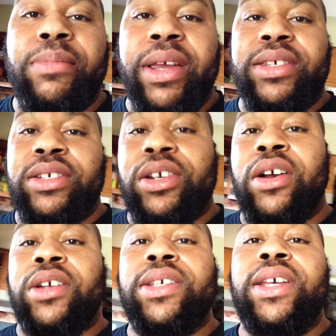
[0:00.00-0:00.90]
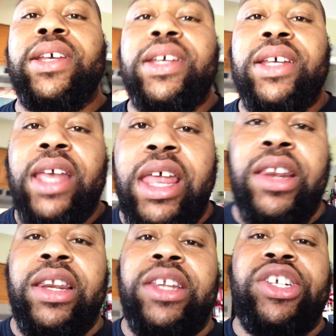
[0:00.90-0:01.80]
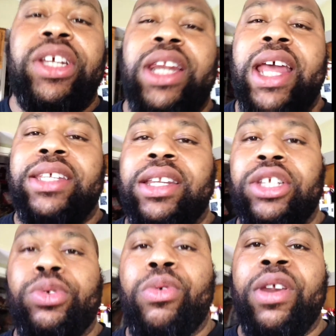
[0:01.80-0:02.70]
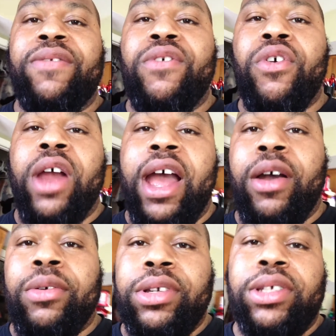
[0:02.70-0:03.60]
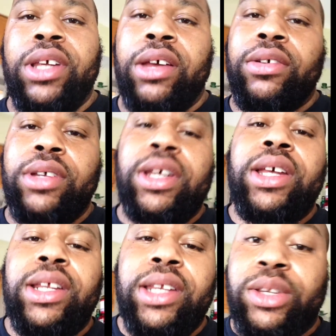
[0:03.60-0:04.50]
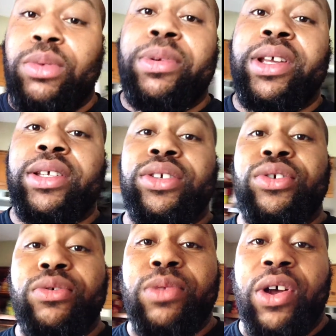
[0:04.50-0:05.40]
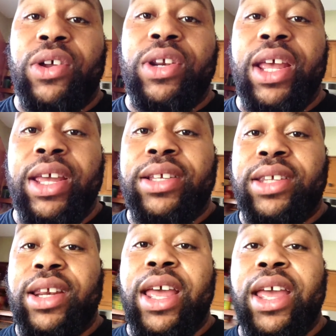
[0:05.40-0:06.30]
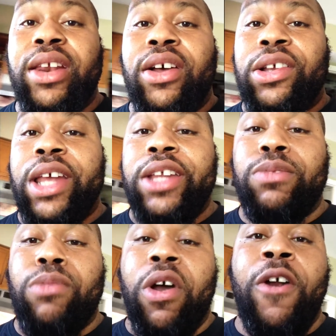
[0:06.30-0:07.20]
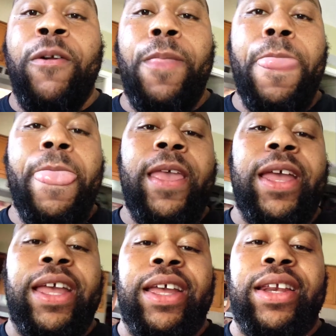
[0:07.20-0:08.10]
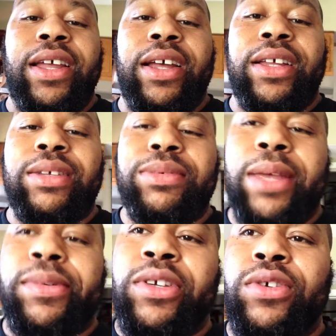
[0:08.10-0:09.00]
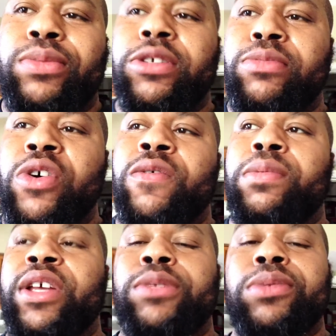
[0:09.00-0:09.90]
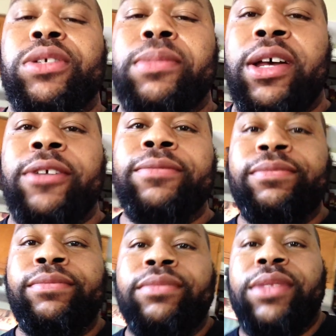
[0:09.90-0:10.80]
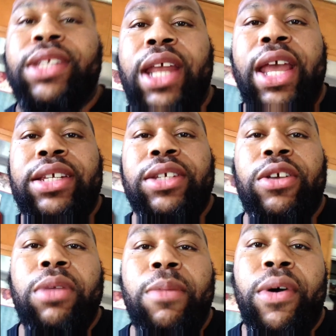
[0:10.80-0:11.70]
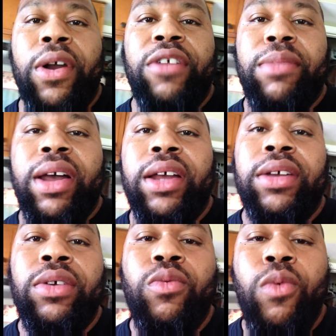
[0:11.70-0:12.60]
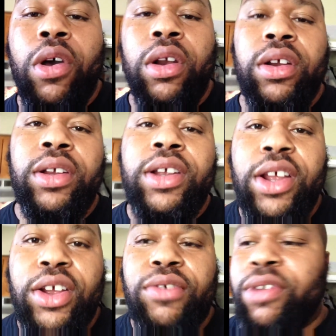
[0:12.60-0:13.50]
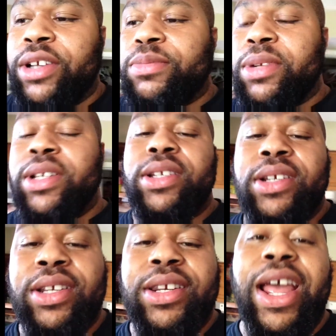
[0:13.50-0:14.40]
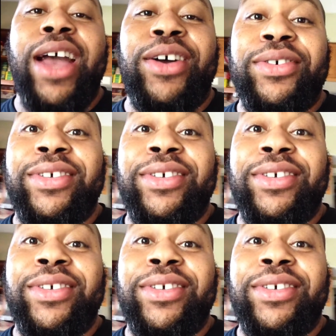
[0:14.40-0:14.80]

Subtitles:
mason jars, it should last at least 24 hours. So this will be consumed all day today and all day tomorrow. And sometimes I use them as meal replacements, but today it's just going to be a part of my water regimen. Now,